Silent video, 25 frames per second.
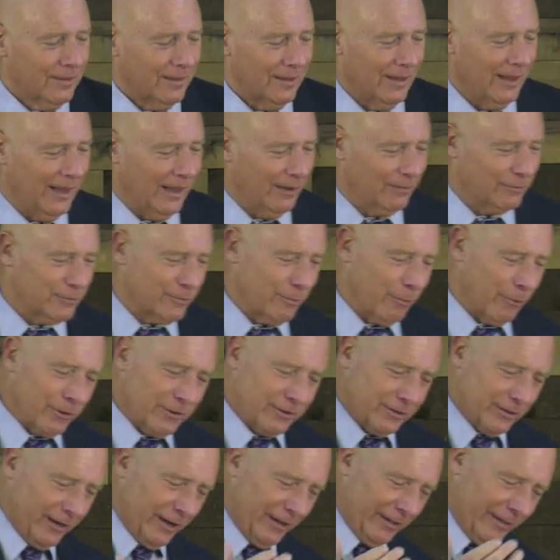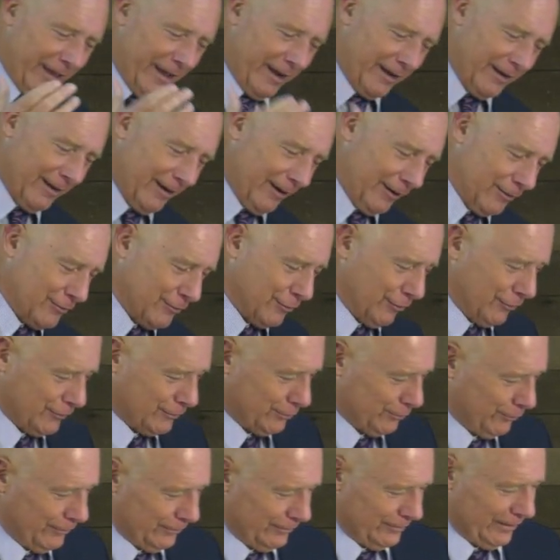I was preaching on that at our
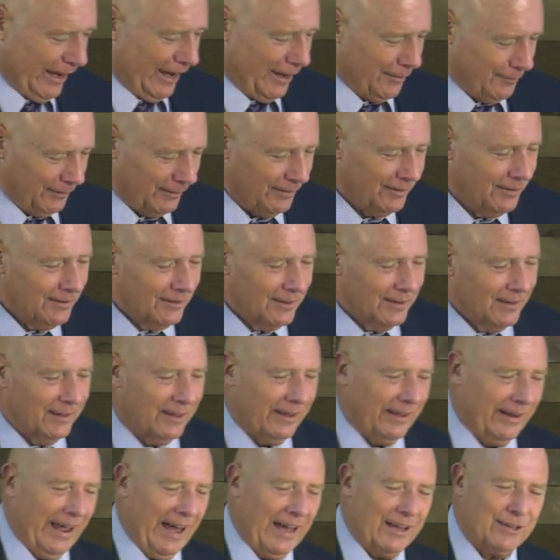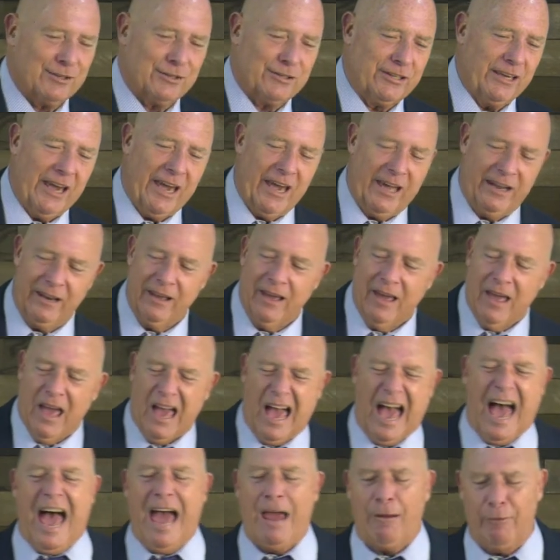church one time, and, and I said,
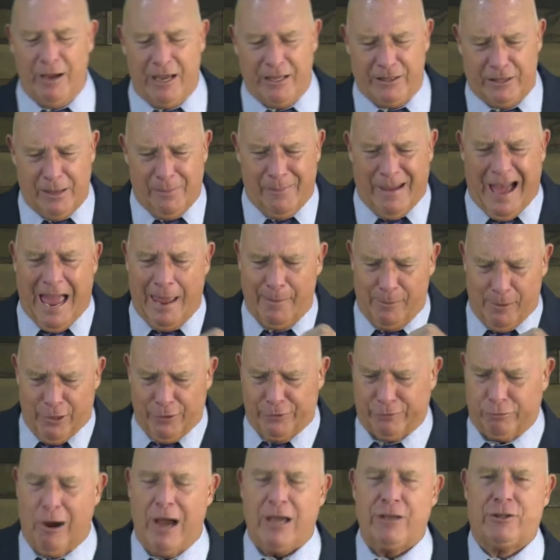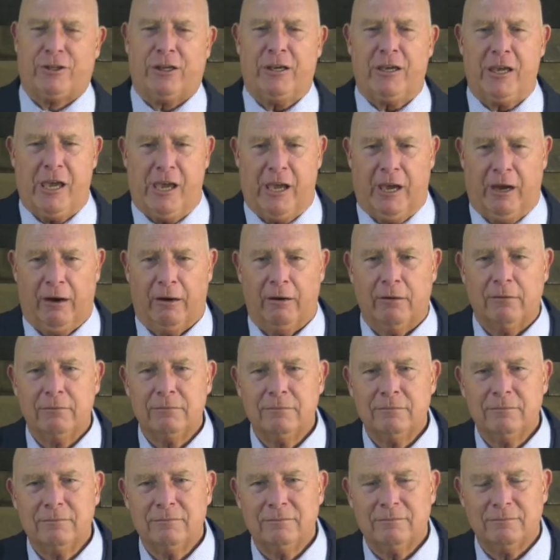I read the Bible twice a year.
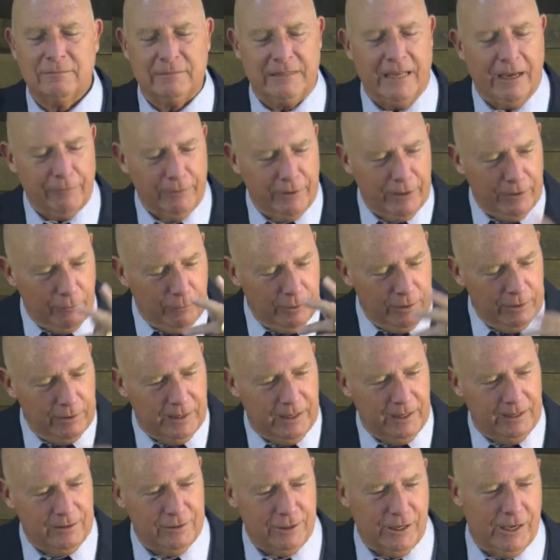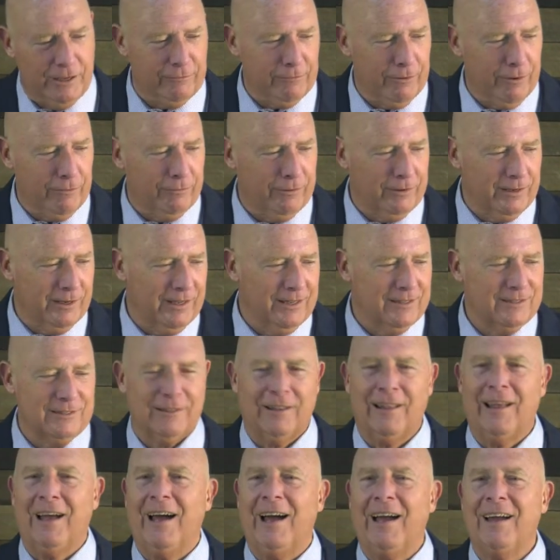I read it one day in January, one day in
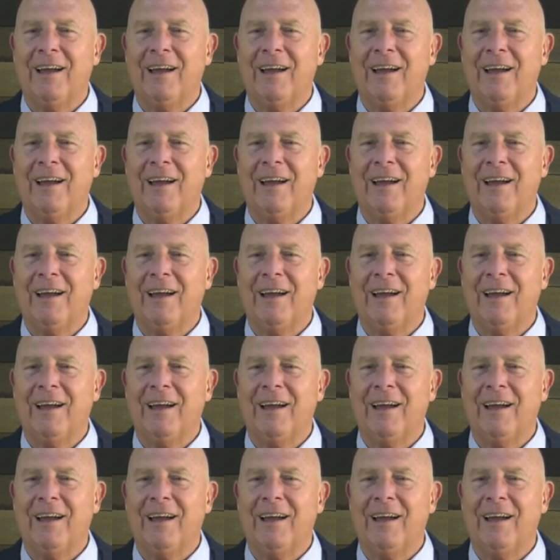July.